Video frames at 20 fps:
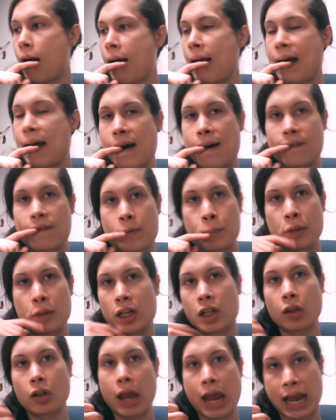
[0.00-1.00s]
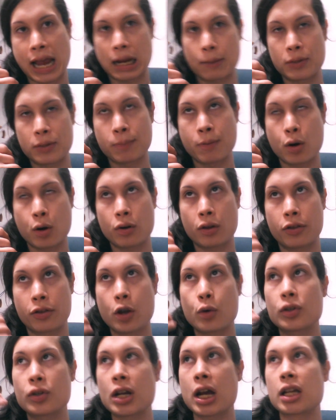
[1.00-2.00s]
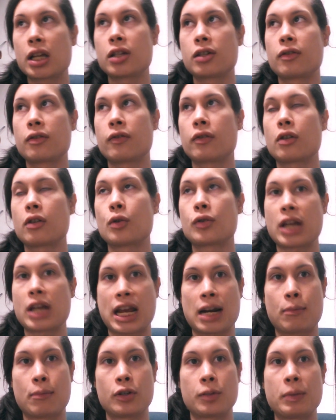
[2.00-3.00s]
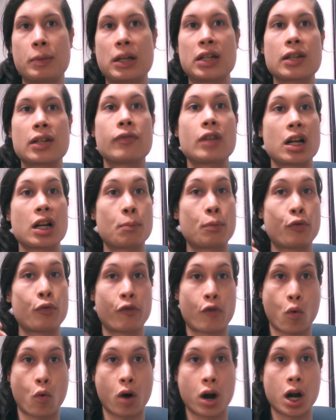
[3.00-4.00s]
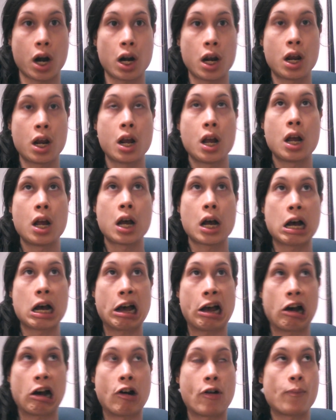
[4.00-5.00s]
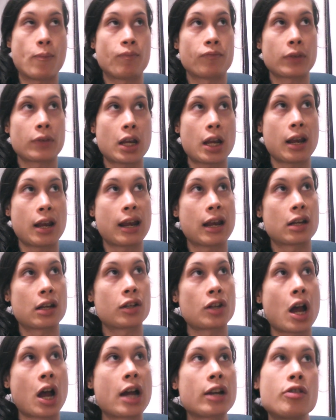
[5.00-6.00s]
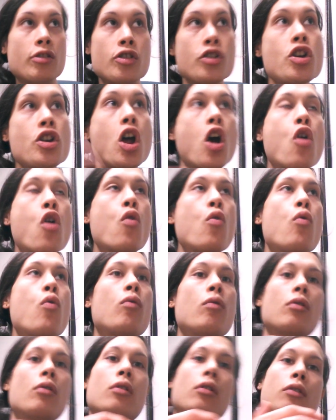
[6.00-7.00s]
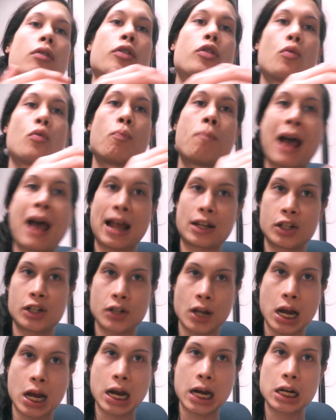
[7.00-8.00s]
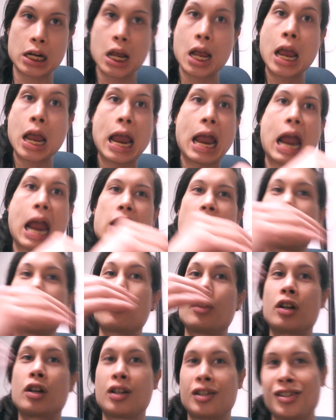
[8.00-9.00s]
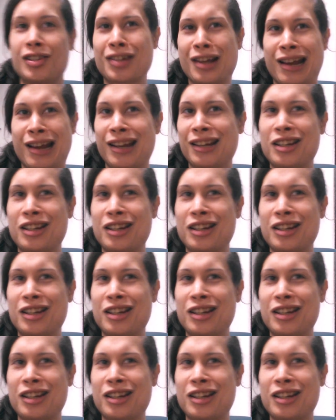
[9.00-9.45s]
I have particular hang-ups about those animals, because I've done it before, and I know the bad side and I know the good side.